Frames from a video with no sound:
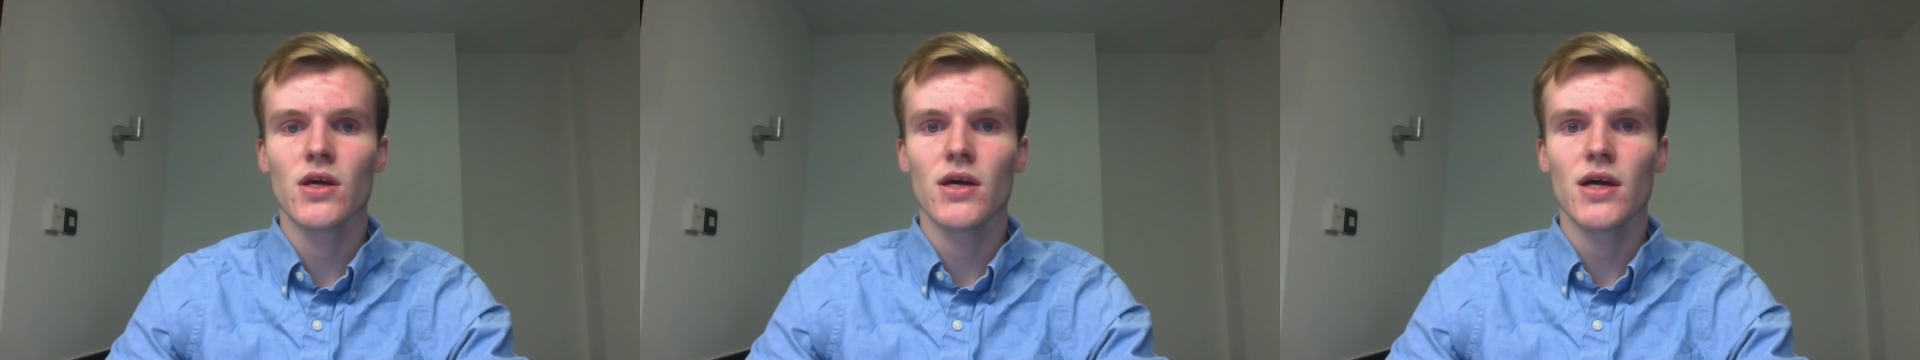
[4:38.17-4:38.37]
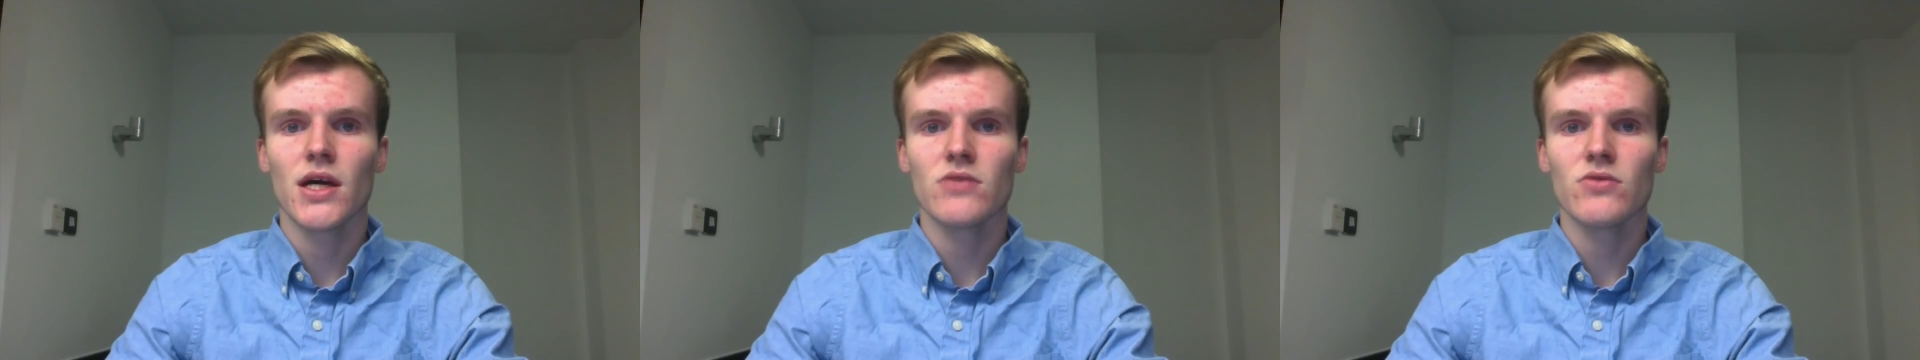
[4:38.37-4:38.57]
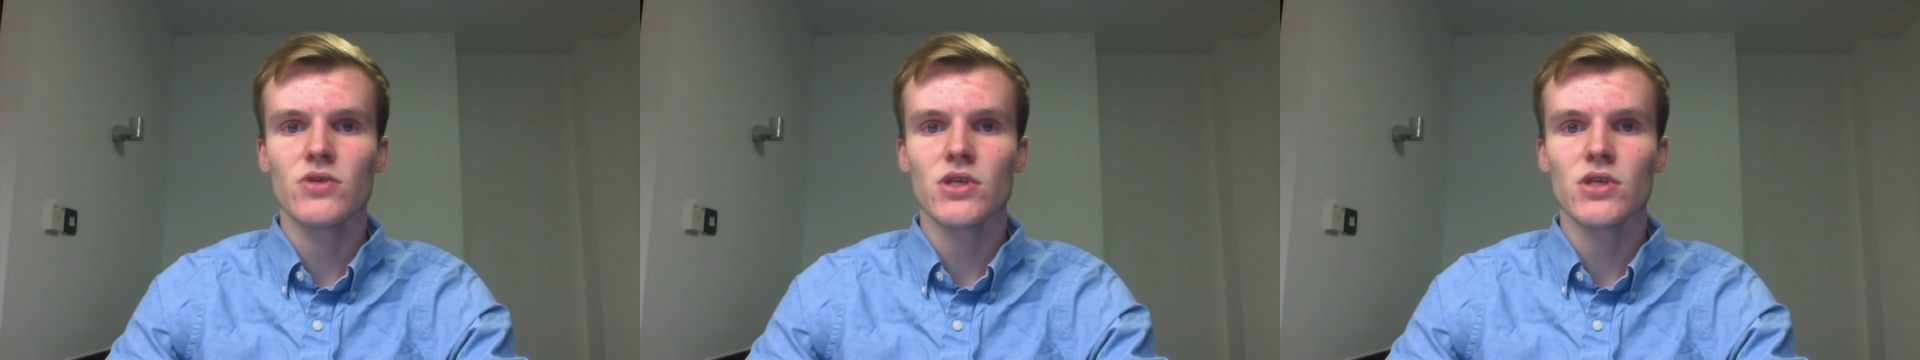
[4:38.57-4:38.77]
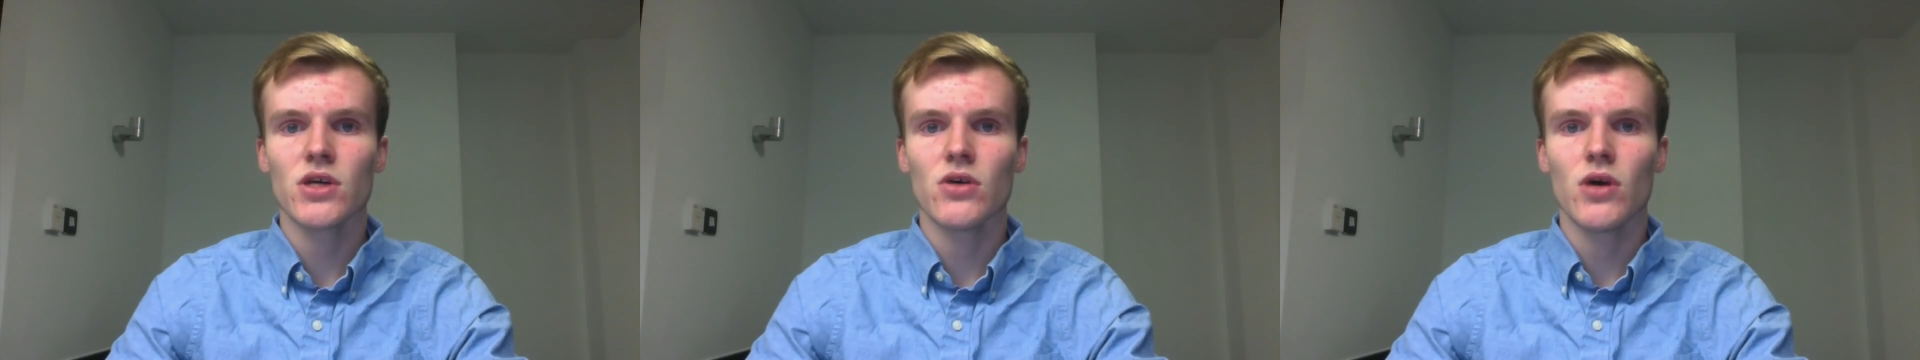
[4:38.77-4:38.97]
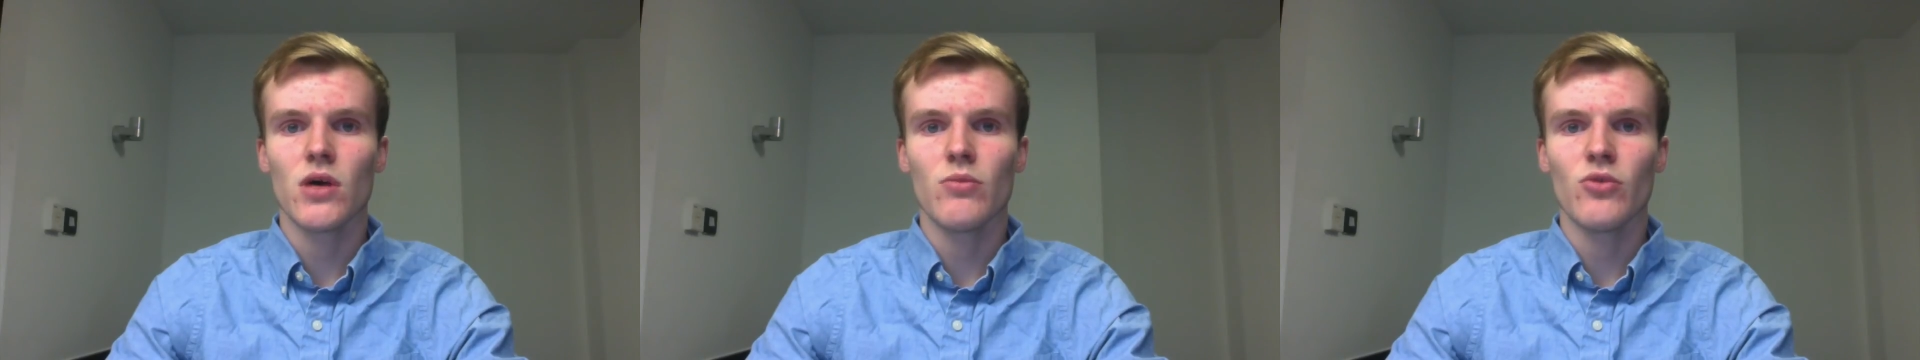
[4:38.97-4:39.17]
As a
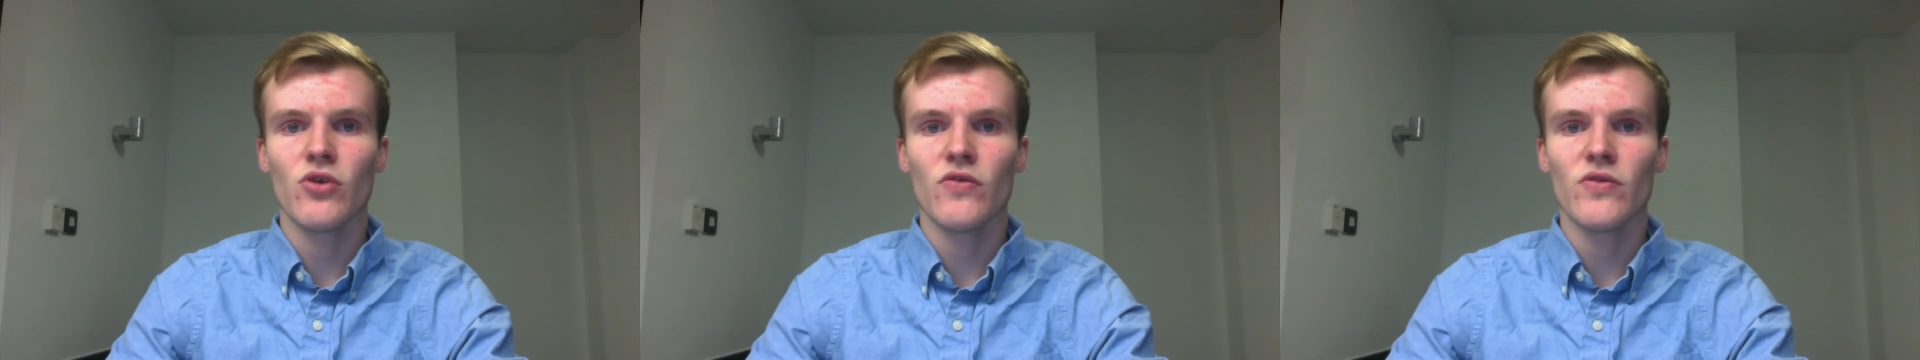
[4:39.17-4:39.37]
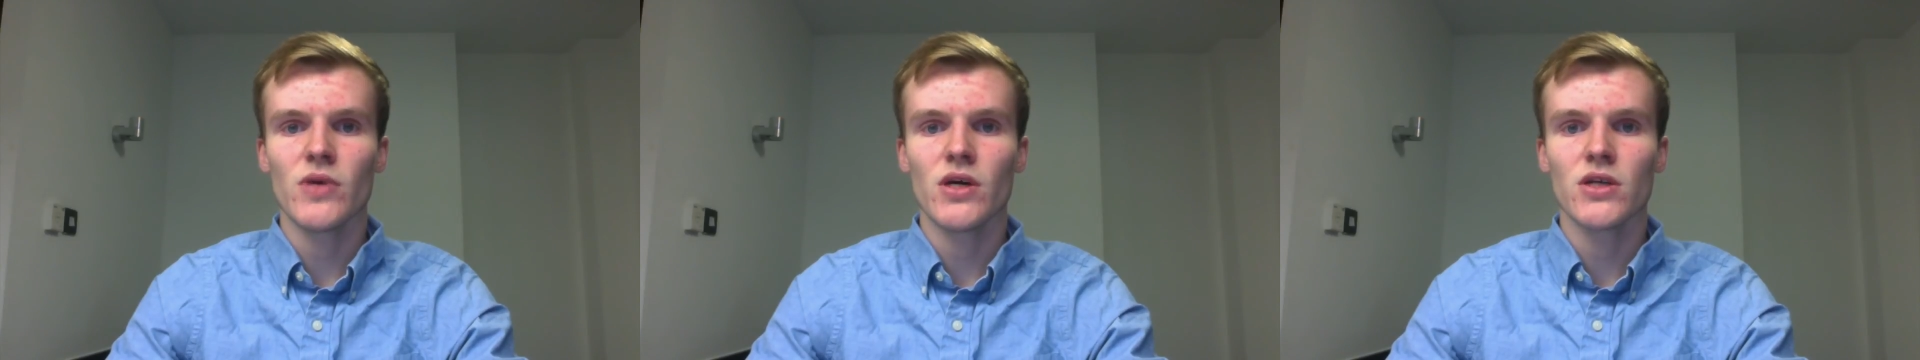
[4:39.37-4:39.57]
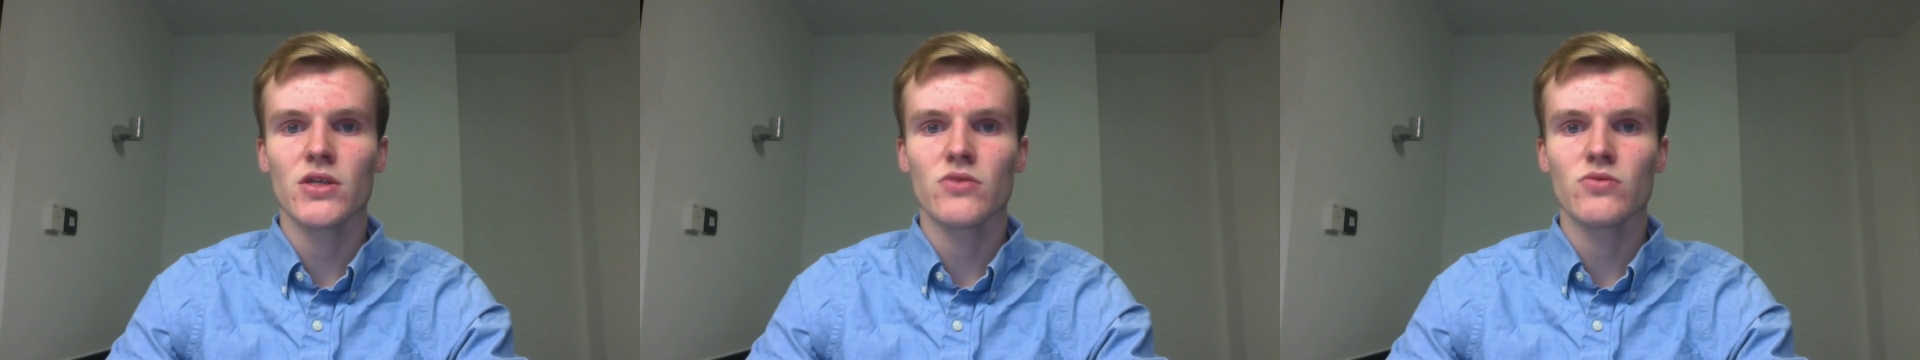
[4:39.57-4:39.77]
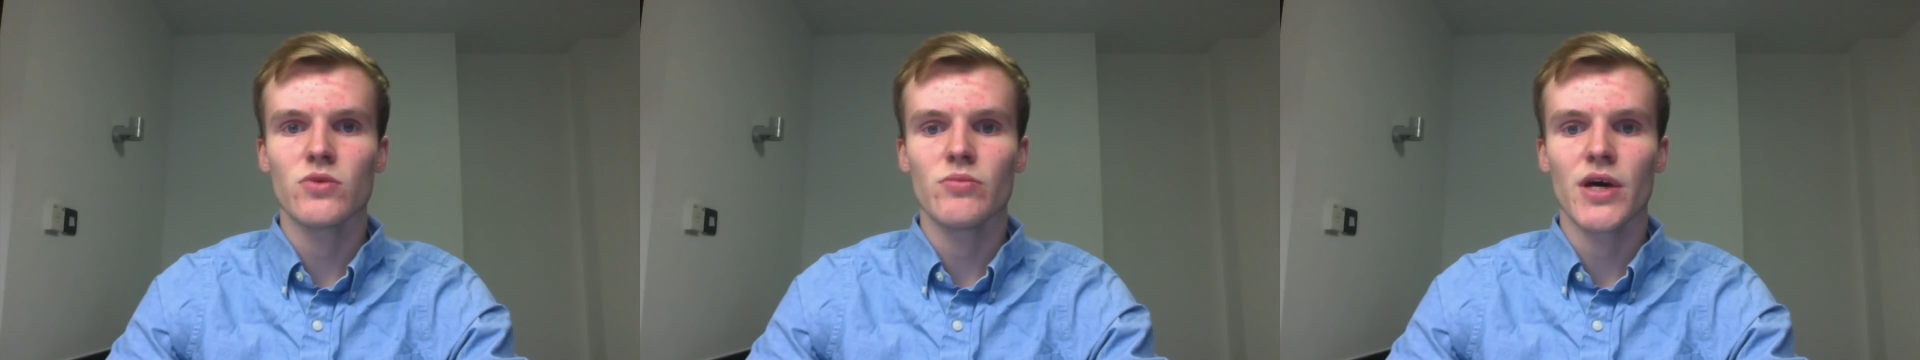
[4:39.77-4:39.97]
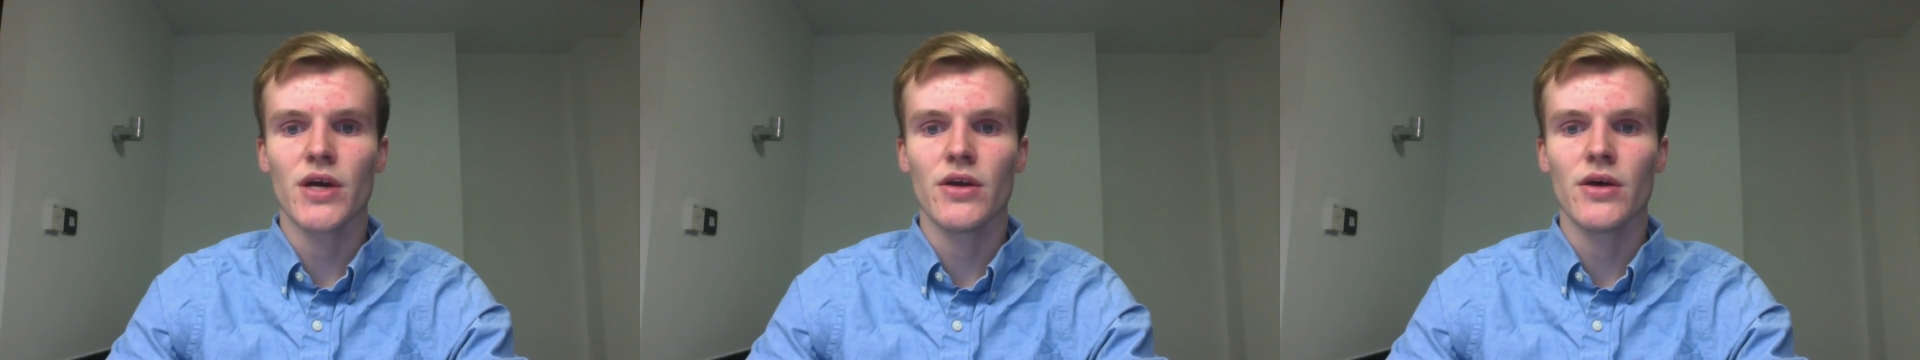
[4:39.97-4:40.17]
result, our profit margins were
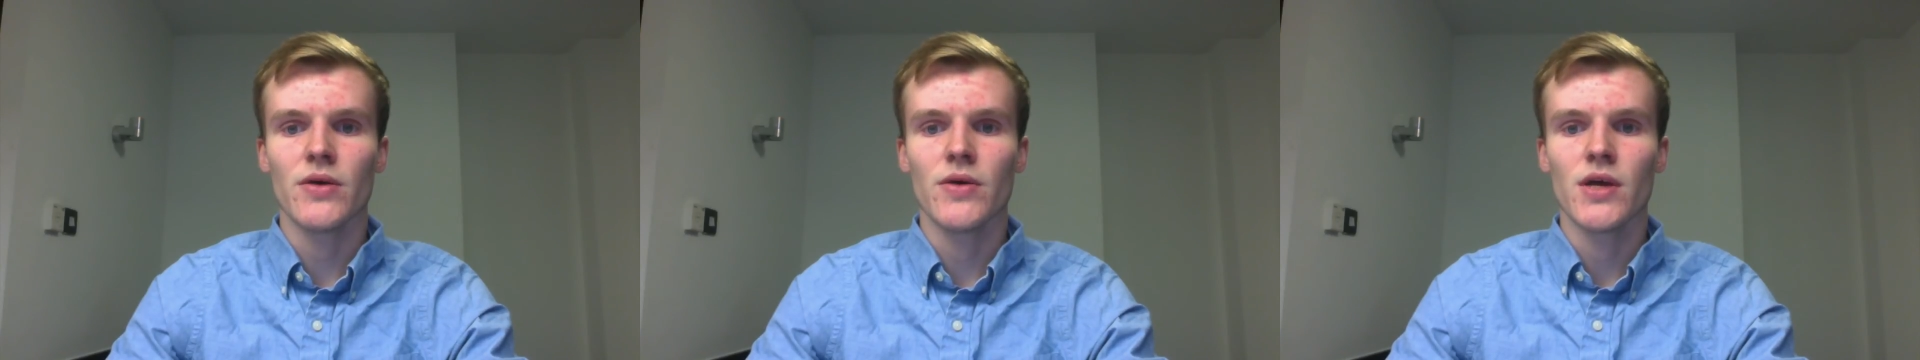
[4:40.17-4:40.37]
better,